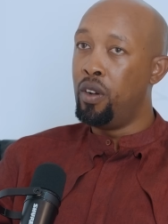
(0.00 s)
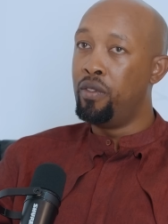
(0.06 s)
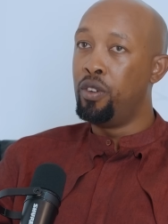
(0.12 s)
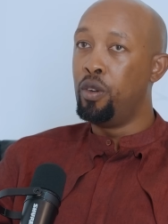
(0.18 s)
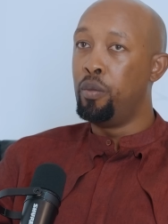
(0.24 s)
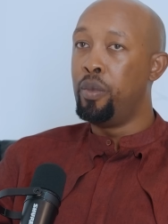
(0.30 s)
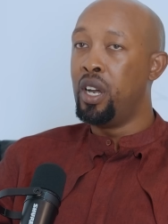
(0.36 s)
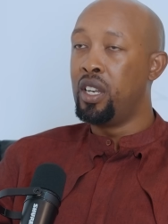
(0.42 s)
have
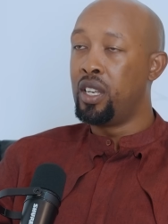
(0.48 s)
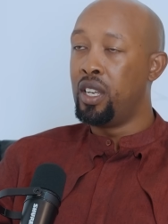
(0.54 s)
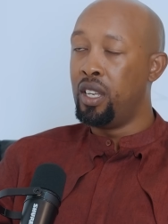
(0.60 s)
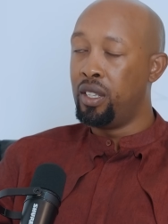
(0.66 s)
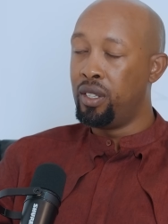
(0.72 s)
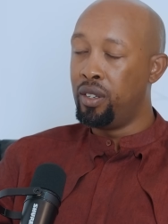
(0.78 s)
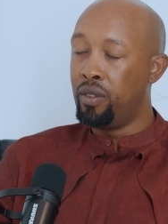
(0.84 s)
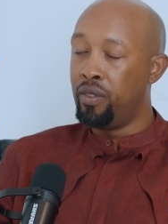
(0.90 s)
no
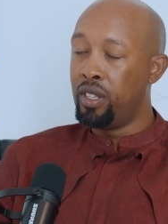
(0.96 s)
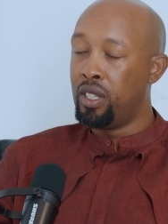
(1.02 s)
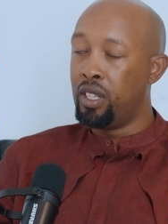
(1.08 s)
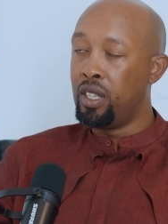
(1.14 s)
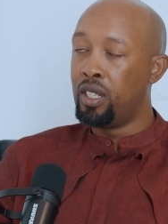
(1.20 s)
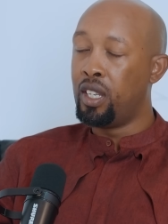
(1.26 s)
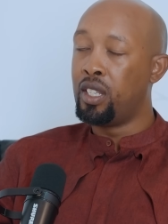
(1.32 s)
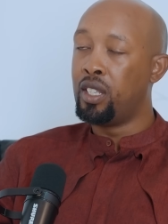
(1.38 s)
banking
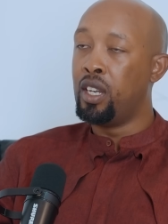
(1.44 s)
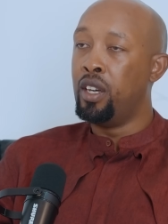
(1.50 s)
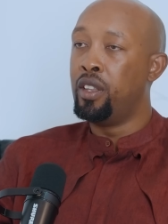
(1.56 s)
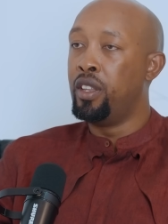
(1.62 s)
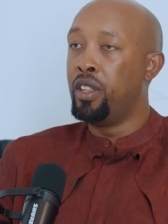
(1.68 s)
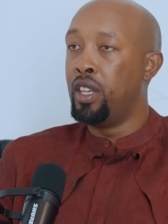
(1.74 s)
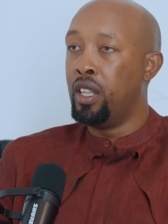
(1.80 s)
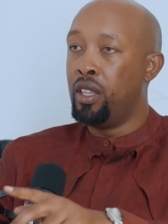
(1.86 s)
services
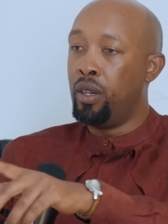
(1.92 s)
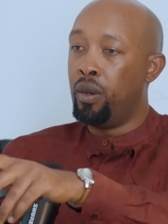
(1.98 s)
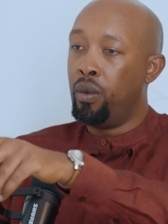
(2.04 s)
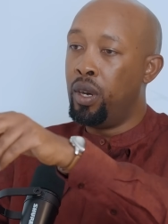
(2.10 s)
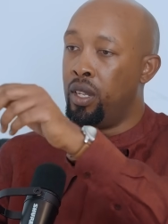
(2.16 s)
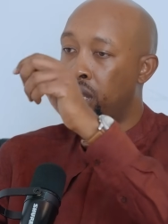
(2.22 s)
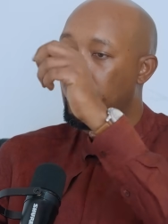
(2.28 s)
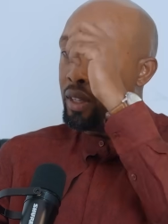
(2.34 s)
other than the
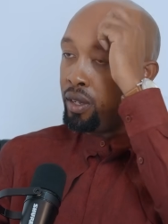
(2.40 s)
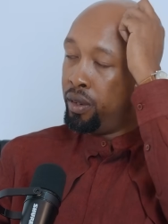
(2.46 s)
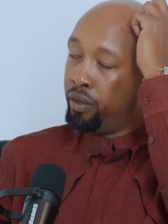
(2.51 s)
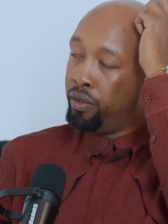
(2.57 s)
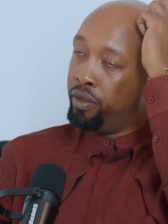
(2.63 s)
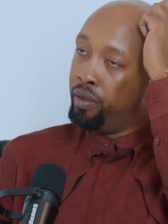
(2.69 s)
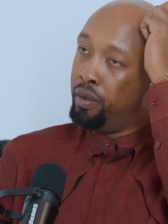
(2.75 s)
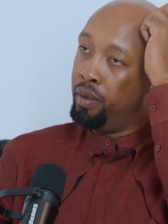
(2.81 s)
one that you've